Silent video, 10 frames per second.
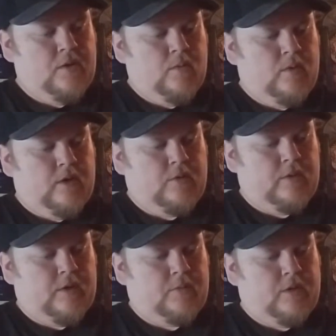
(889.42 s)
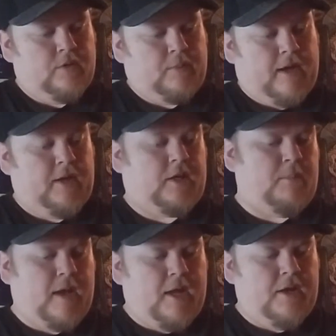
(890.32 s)
What else? Bionic
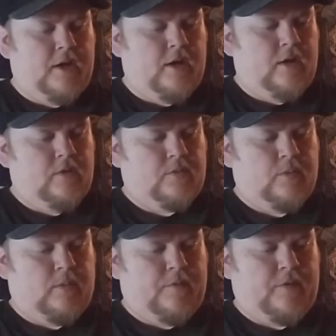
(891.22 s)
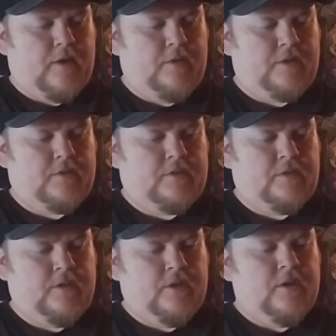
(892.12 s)
Commando. It's one of my favorites.
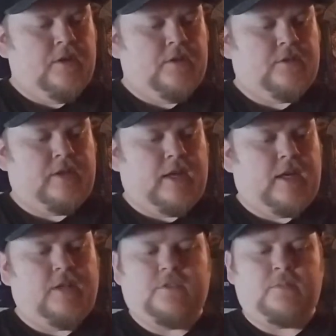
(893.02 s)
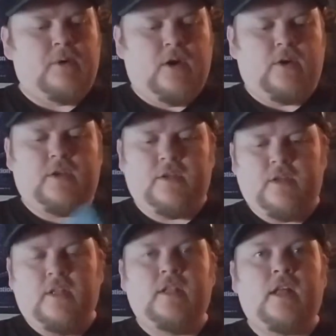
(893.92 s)
So yeah, Gunsmoke.
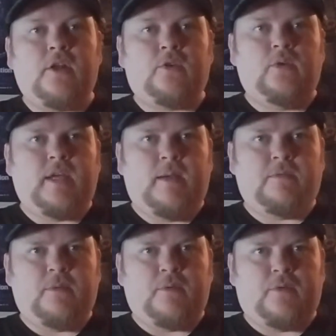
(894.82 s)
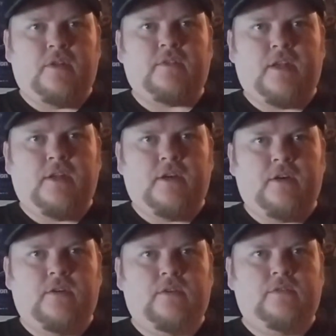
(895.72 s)
A lot of cool games that were for
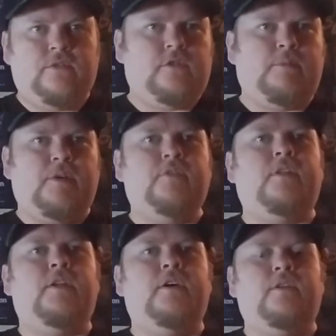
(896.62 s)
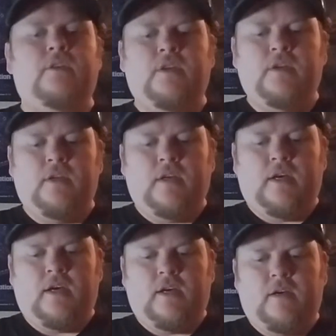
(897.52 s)
Nintendo and Super Nintendo.
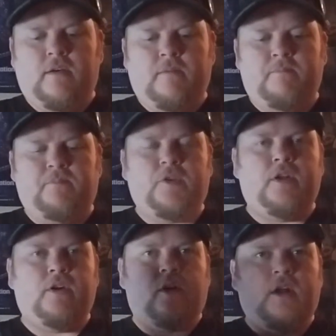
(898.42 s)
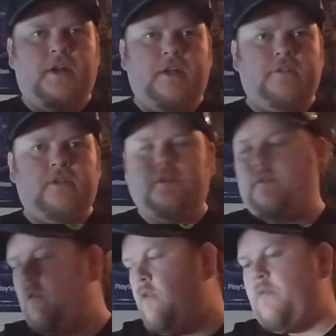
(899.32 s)
Her on here. So this
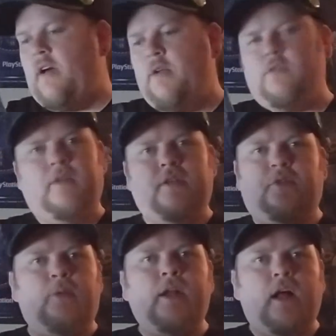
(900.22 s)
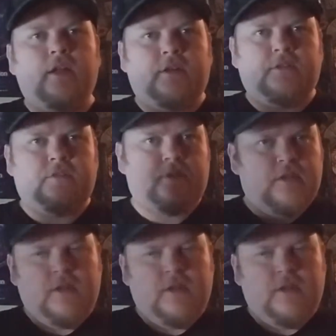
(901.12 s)
is a cool find. It was only $3.